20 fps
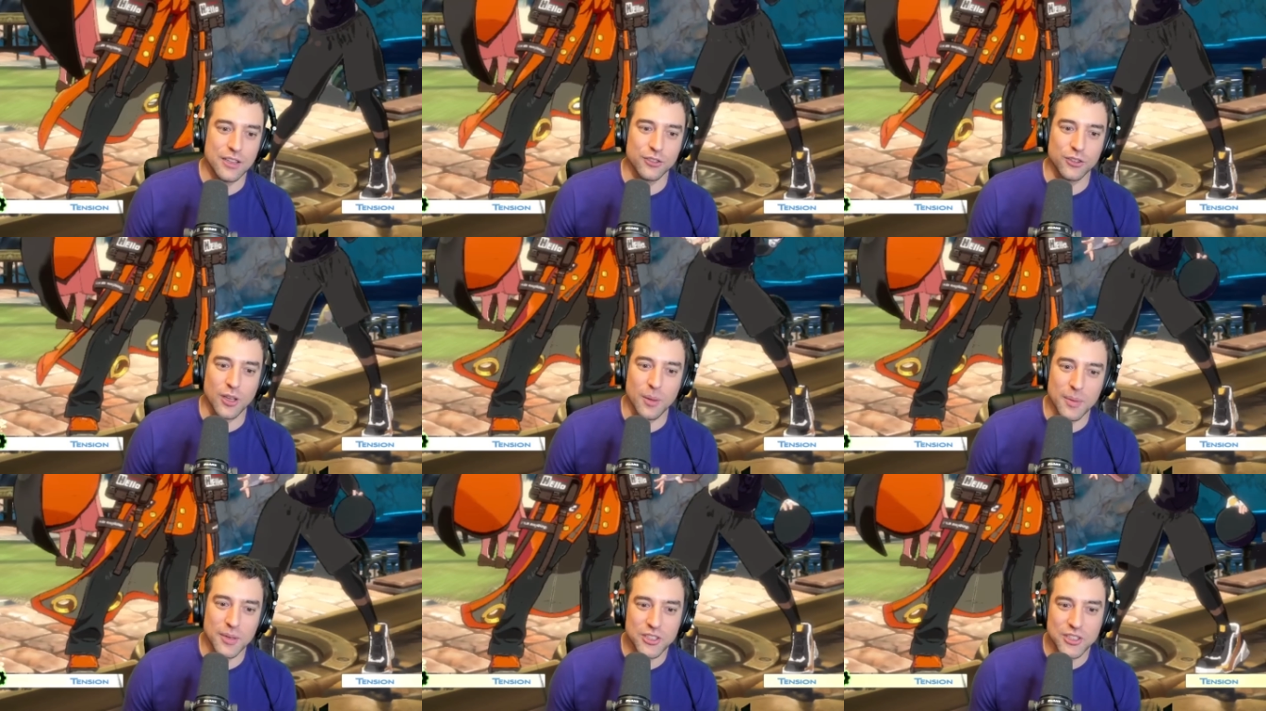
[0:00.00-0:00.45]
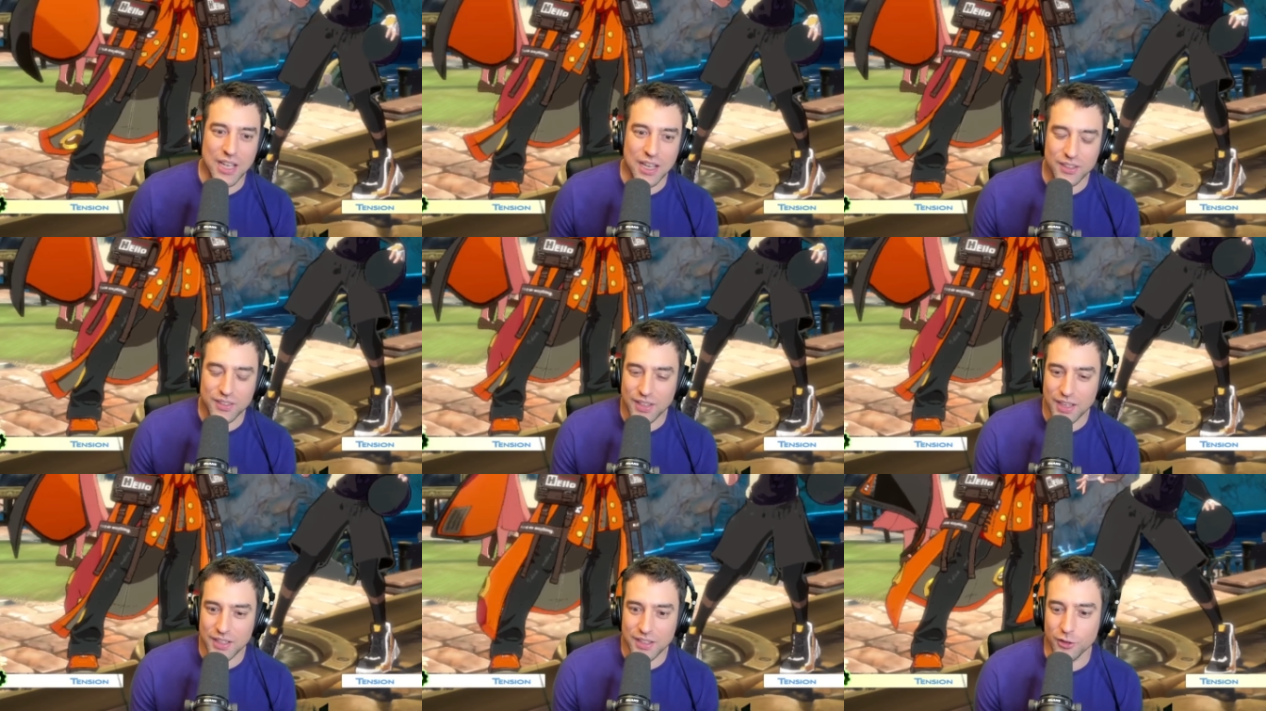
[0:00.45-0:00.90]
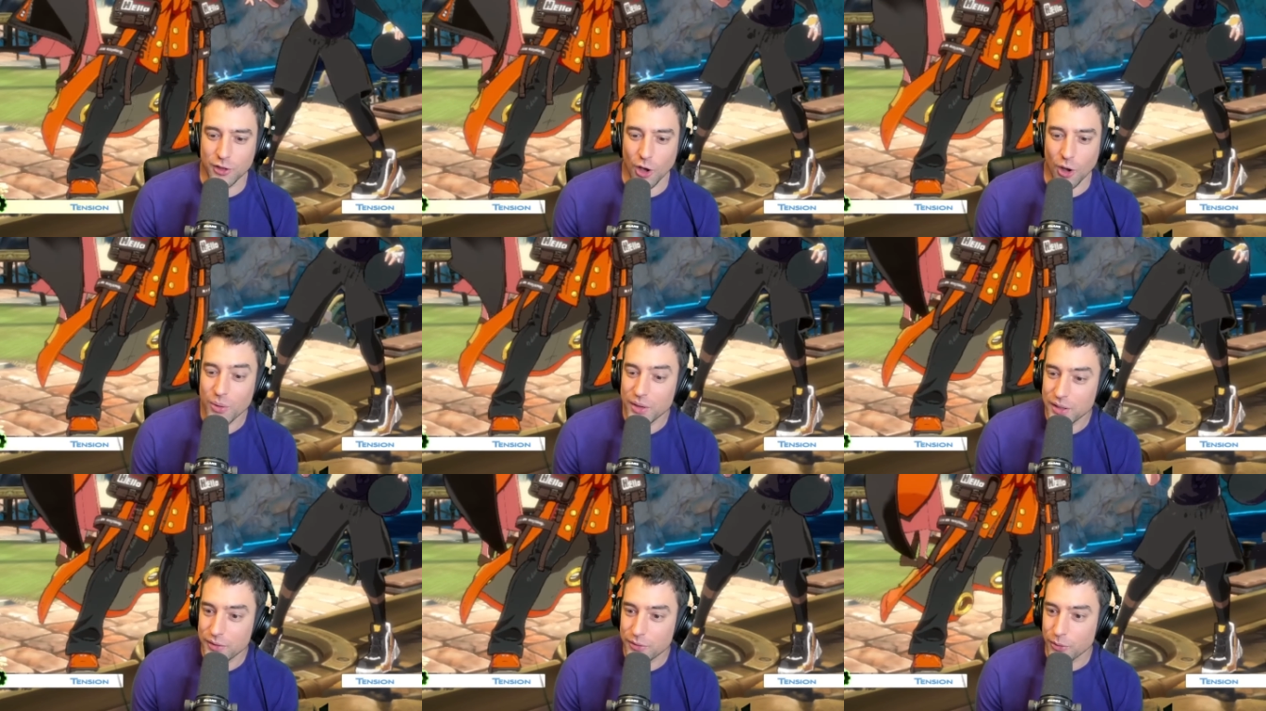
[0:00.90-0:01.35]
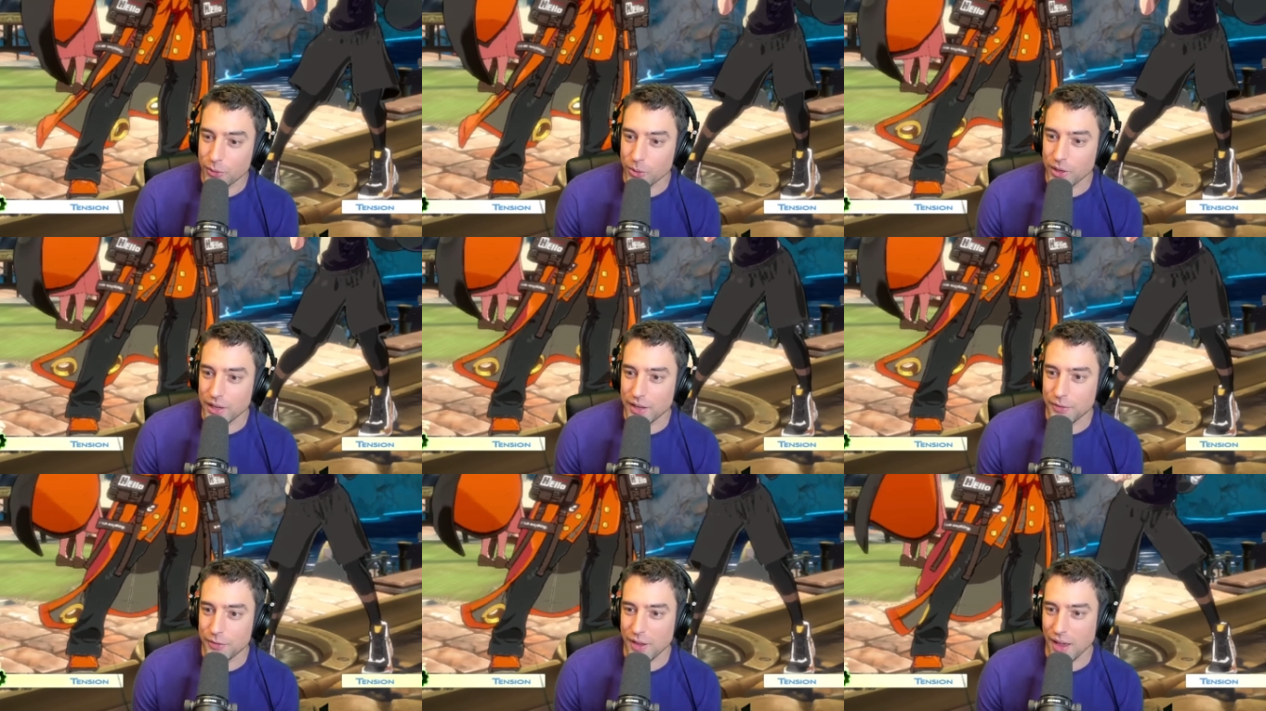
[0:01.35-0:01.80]
There's not much downside going
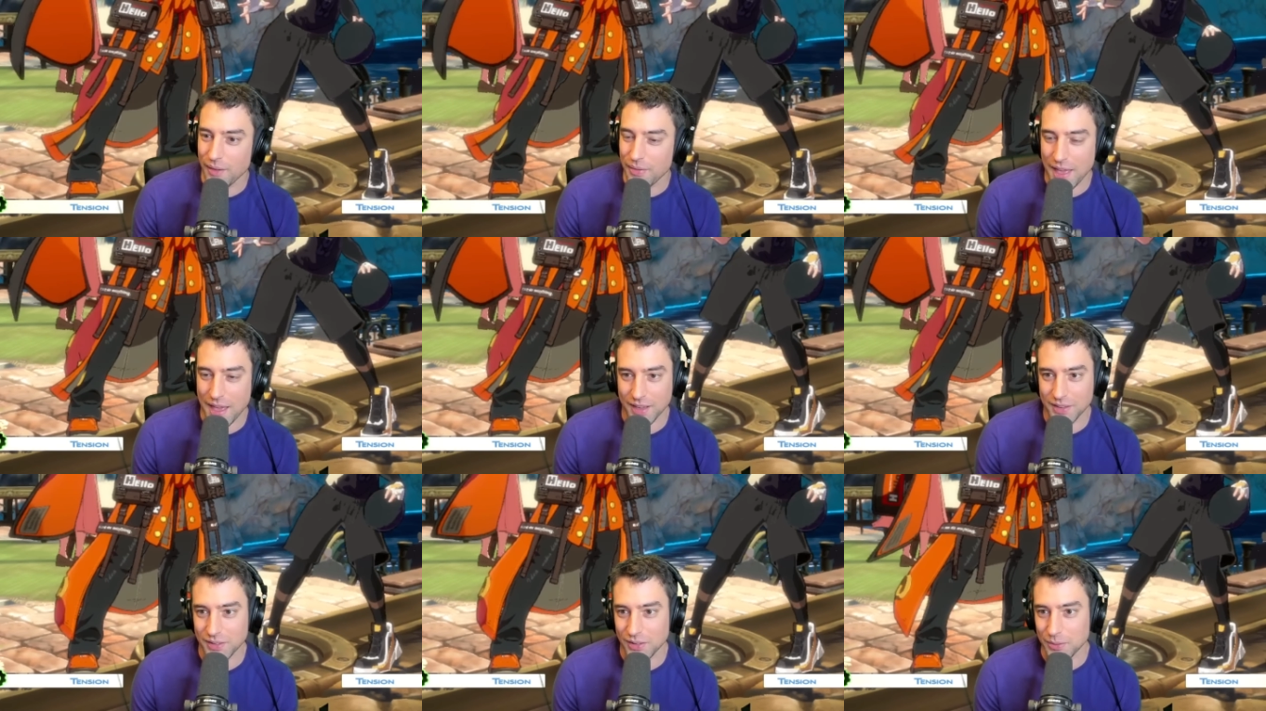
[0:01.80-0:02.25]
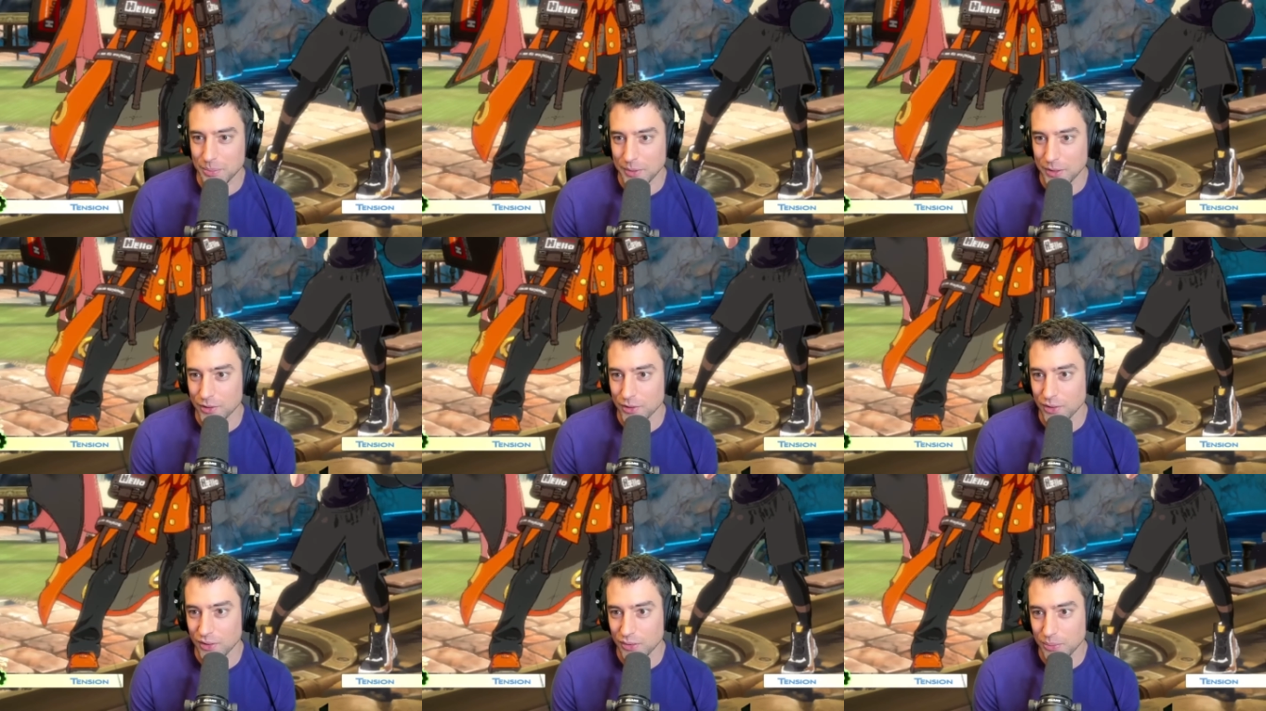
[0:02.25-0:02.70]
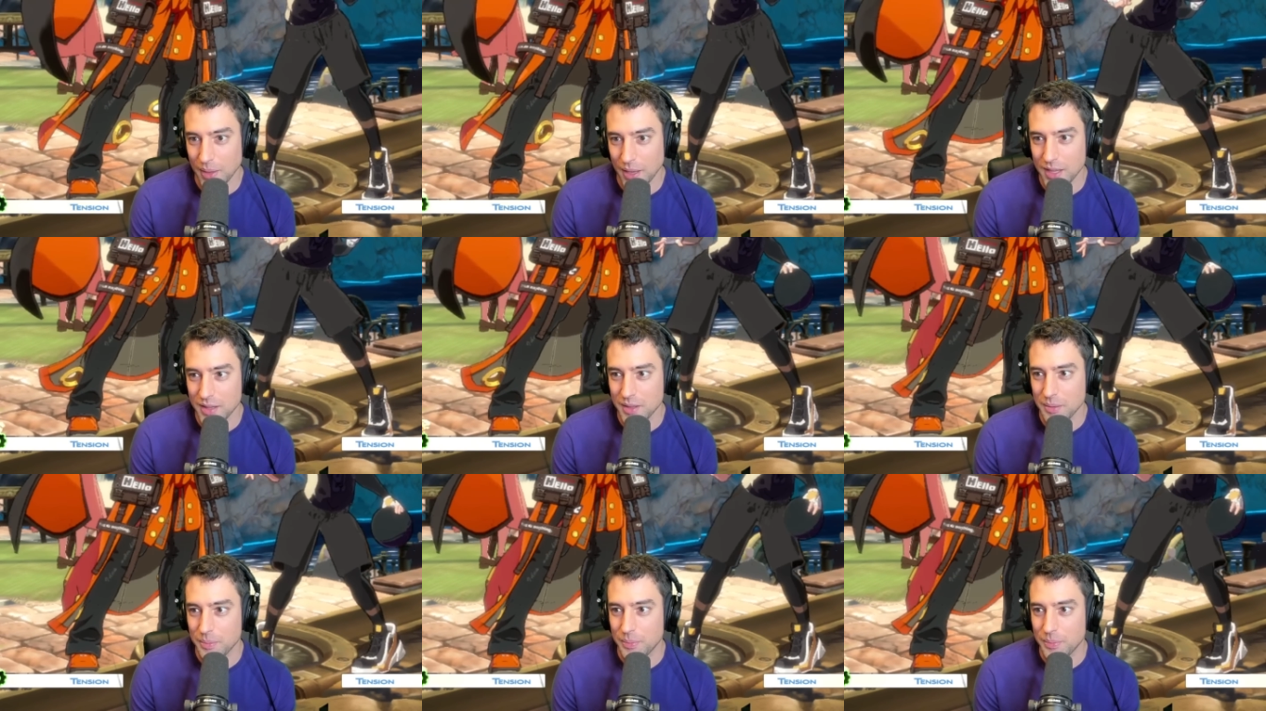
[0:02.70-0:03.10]
for it if you have the excess meter to spend,